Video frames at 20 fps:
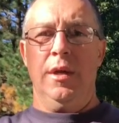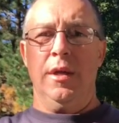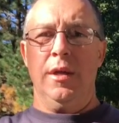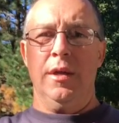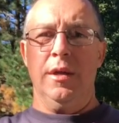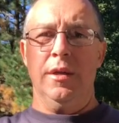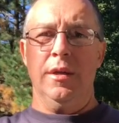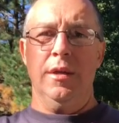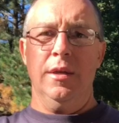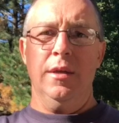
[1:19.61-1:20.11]

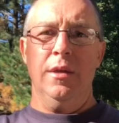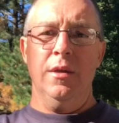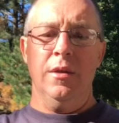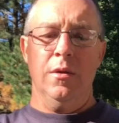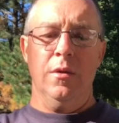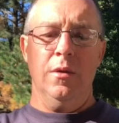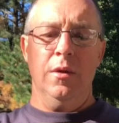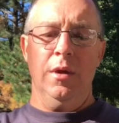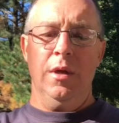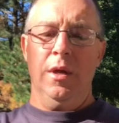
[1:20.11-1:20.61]

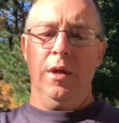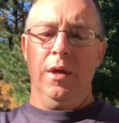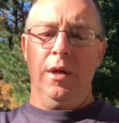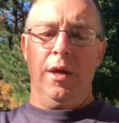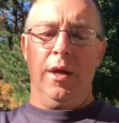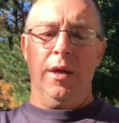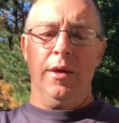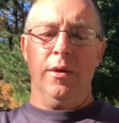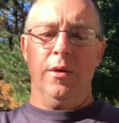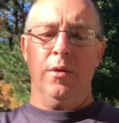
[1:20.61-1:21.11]
and
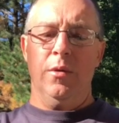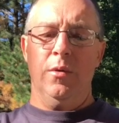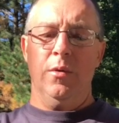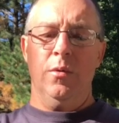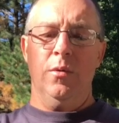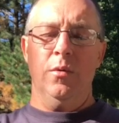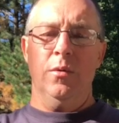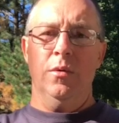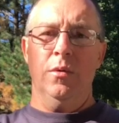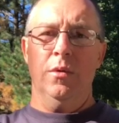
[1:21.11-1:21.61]
I know
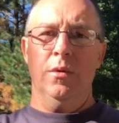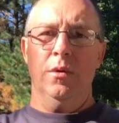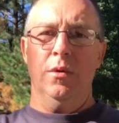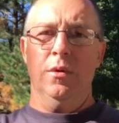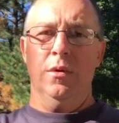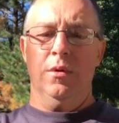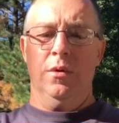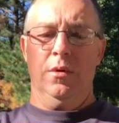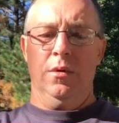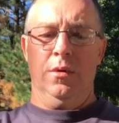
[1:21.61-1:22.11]

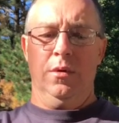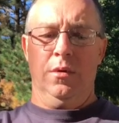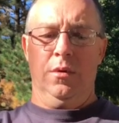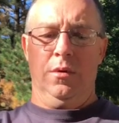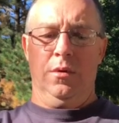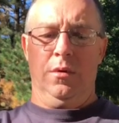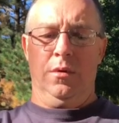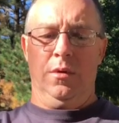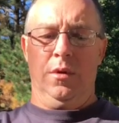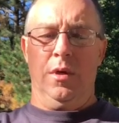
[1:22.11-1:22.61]

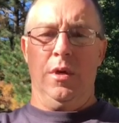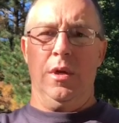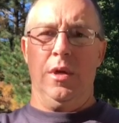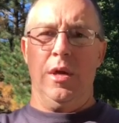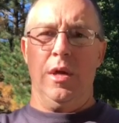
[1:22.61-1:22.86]
a